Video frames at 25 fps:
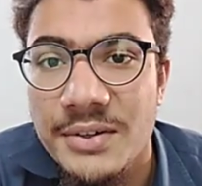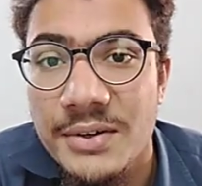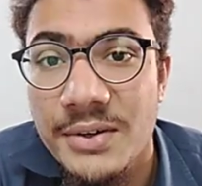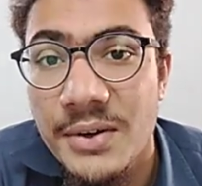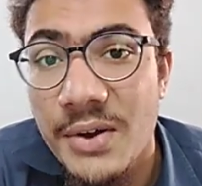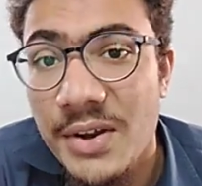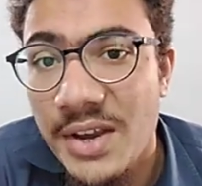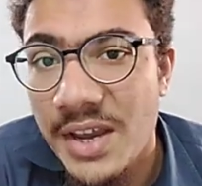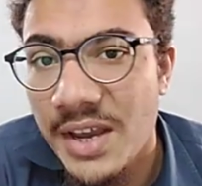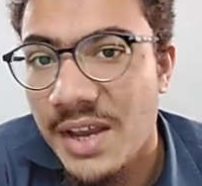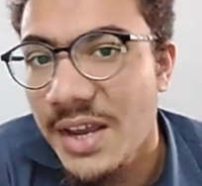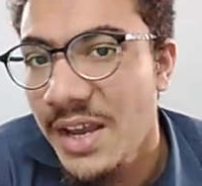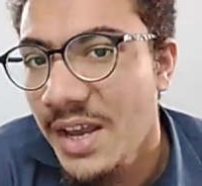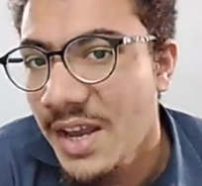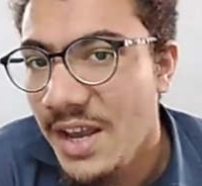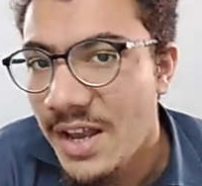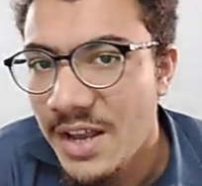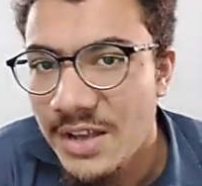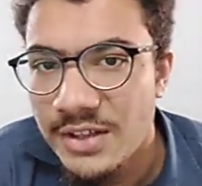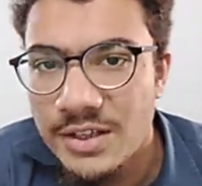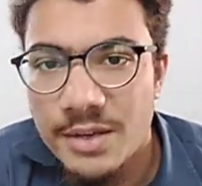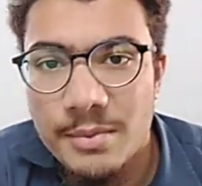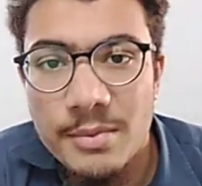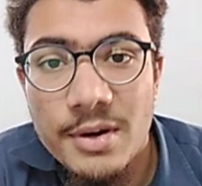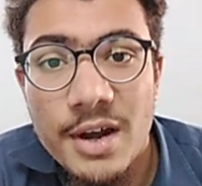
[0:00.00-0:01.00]
Okay,
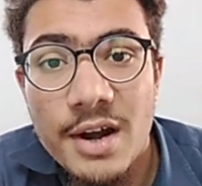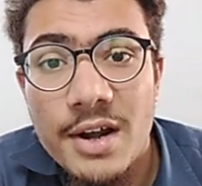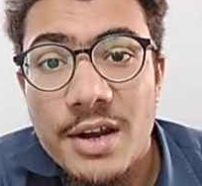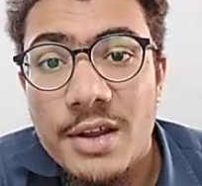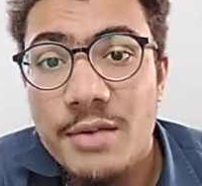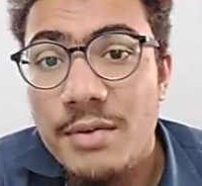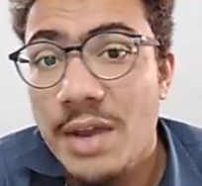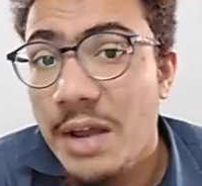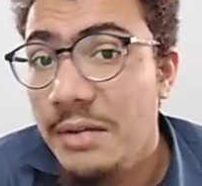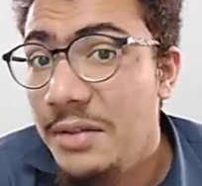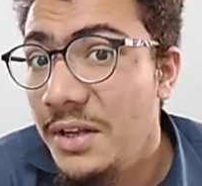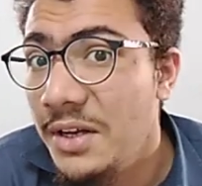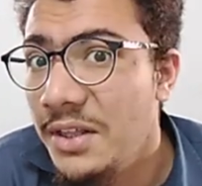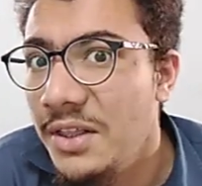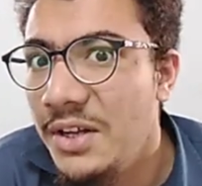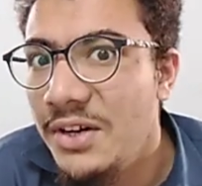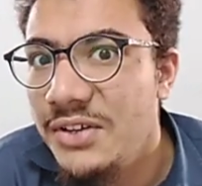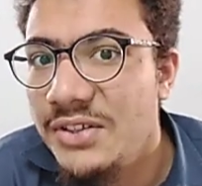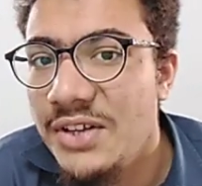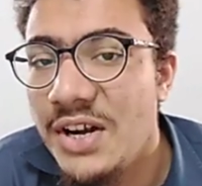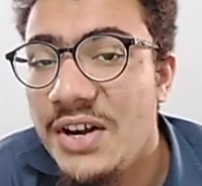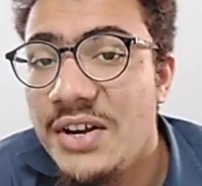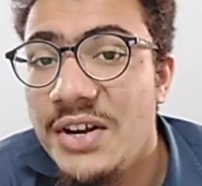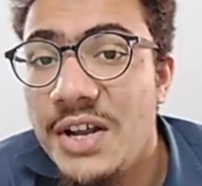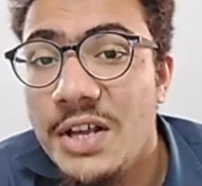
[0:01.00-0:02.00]
similarly we have another
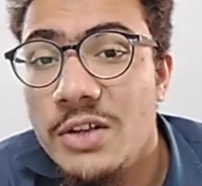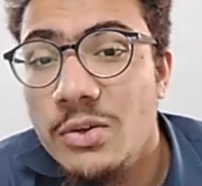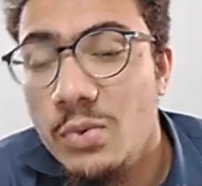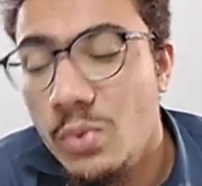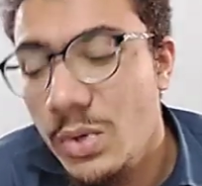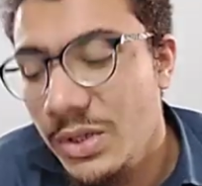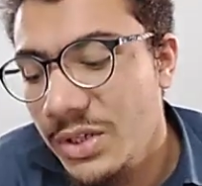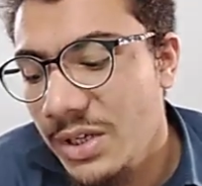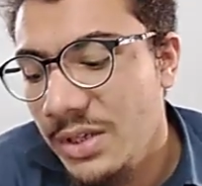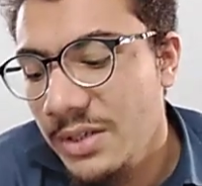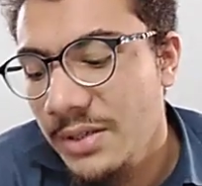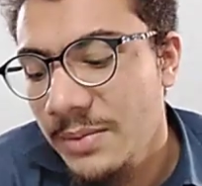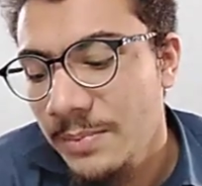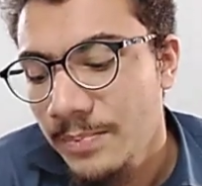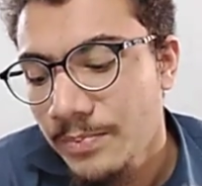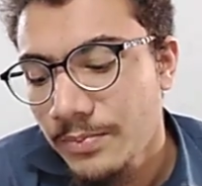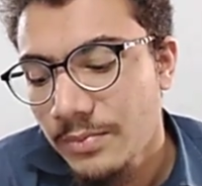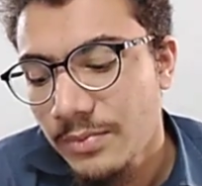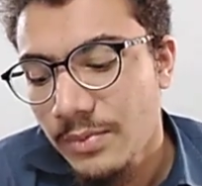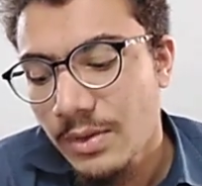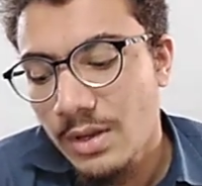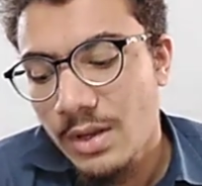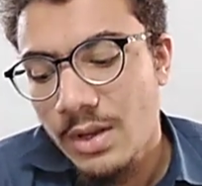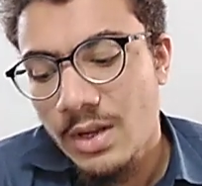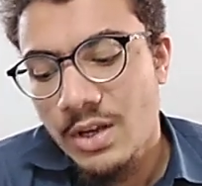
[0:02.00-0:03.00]
sentence which is:
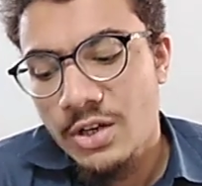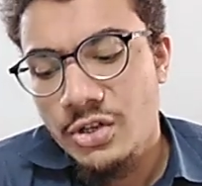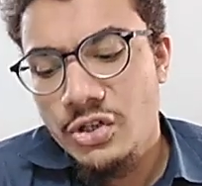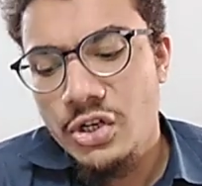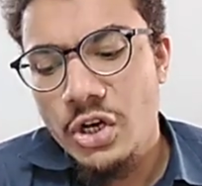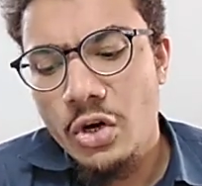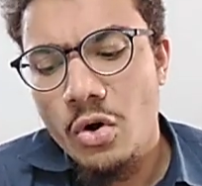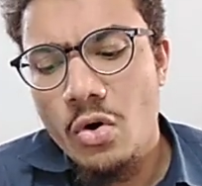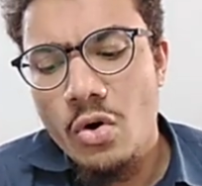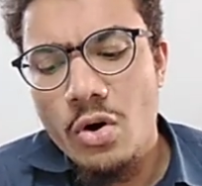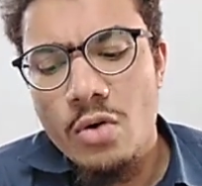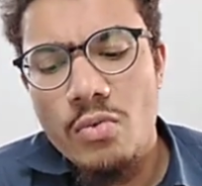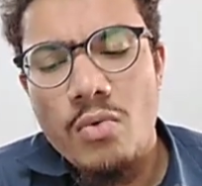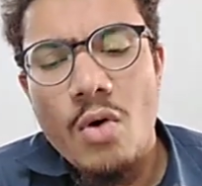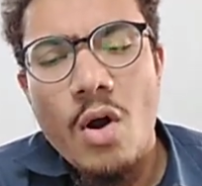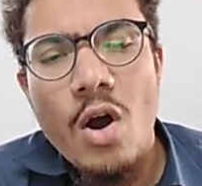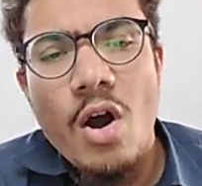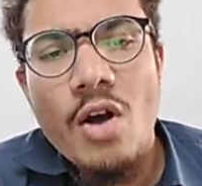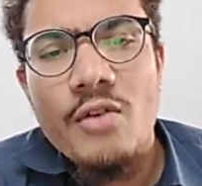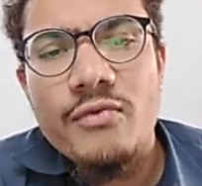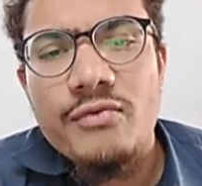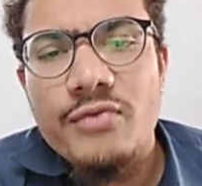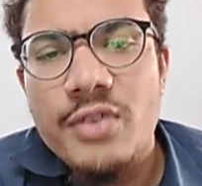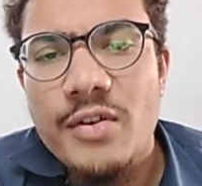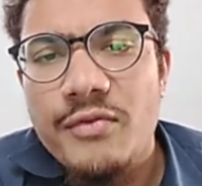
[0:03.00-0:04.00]
she could
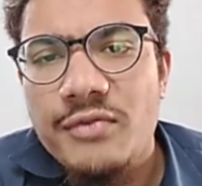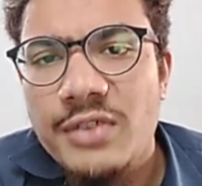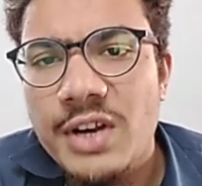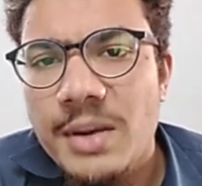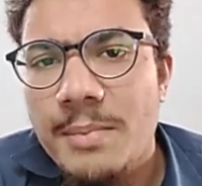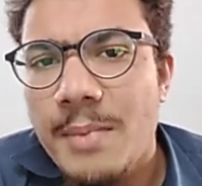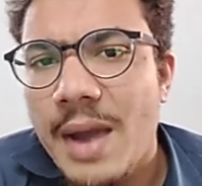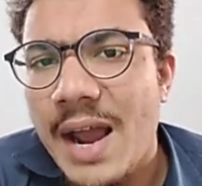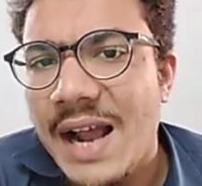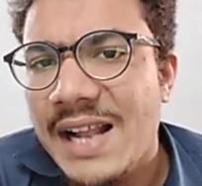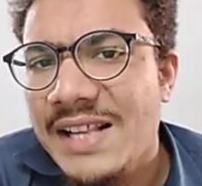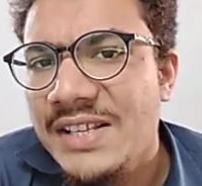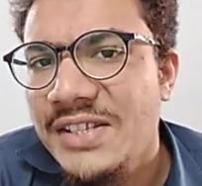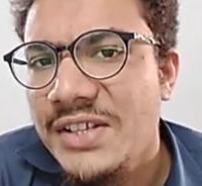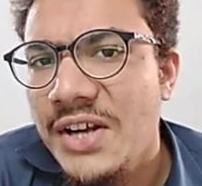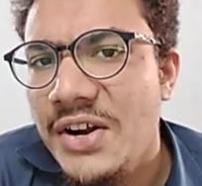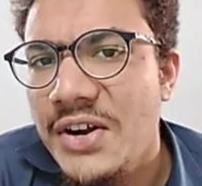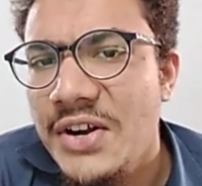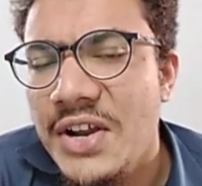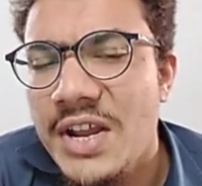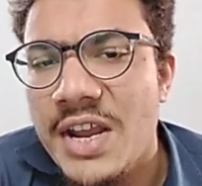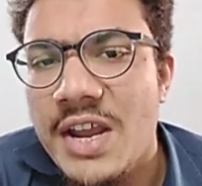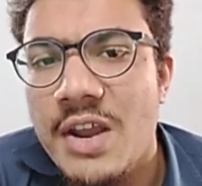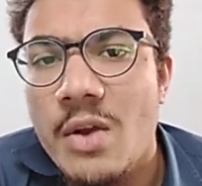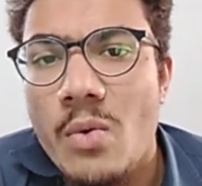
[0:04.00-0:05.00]
walk 50 miles a
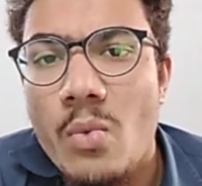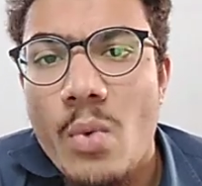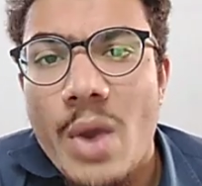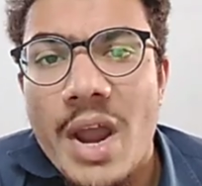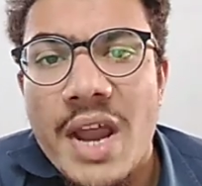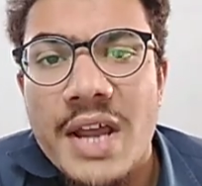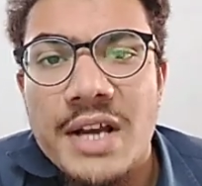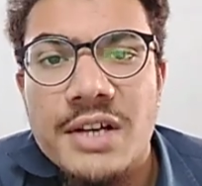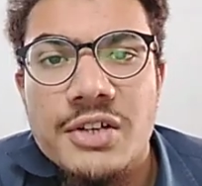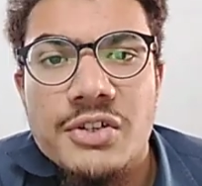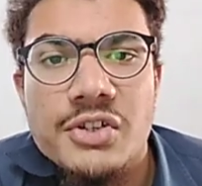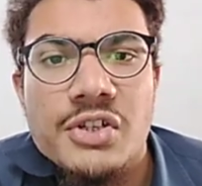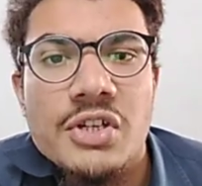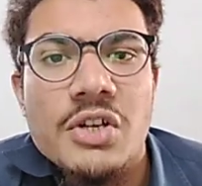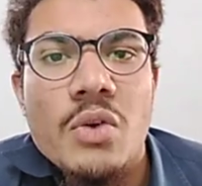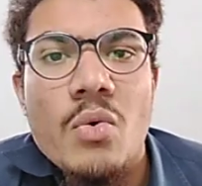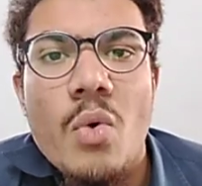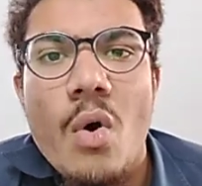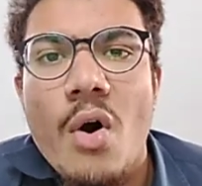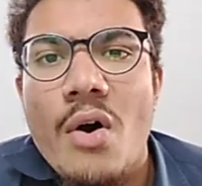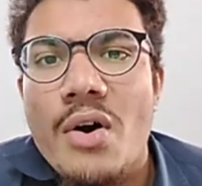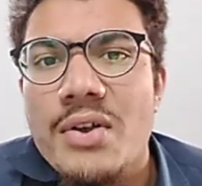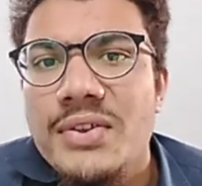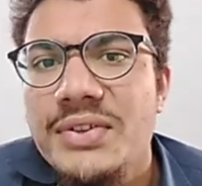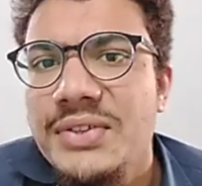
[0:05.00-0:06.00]
day when she
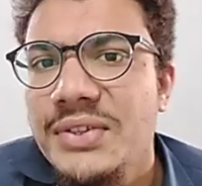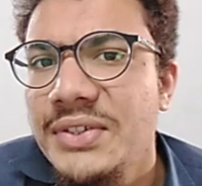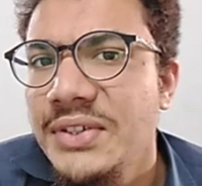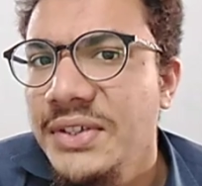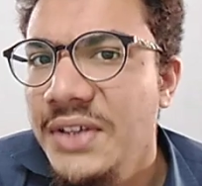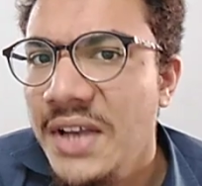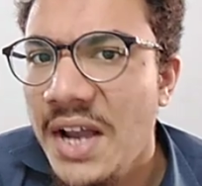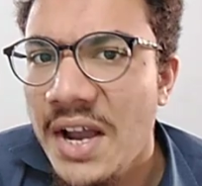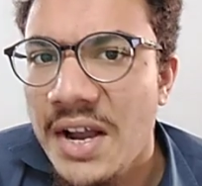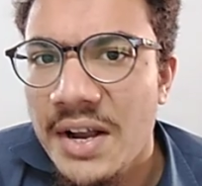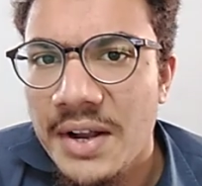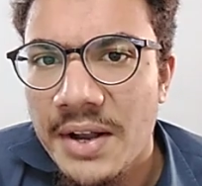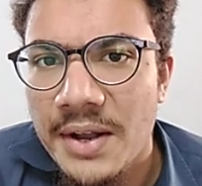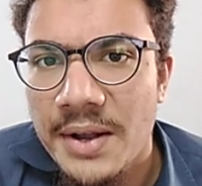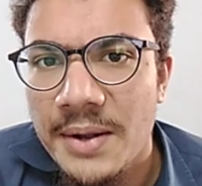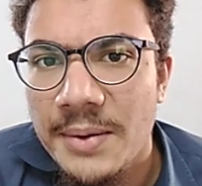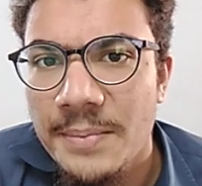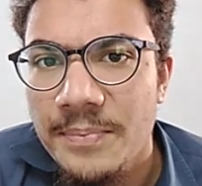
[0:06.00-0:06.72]
was young.